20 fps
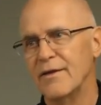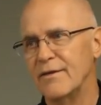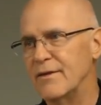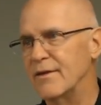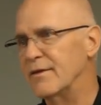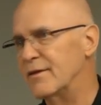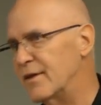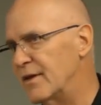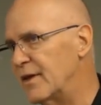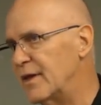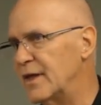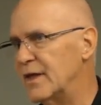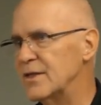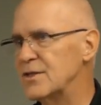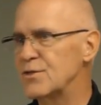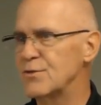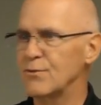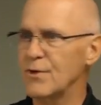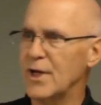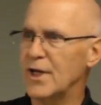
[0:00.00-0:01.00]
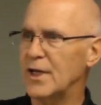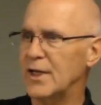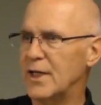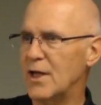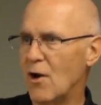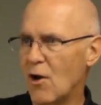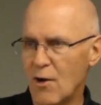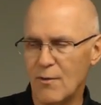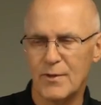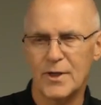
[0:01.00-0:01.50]
the
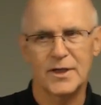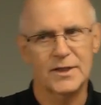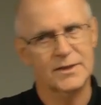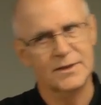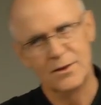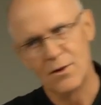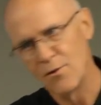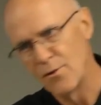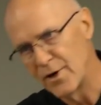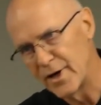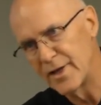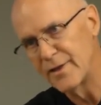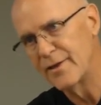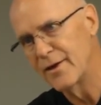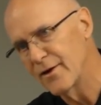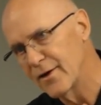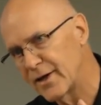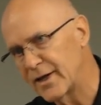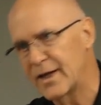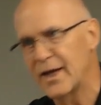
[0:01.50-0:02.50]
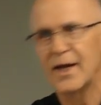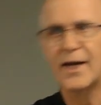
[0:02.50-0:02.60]
Israeli army is going in there and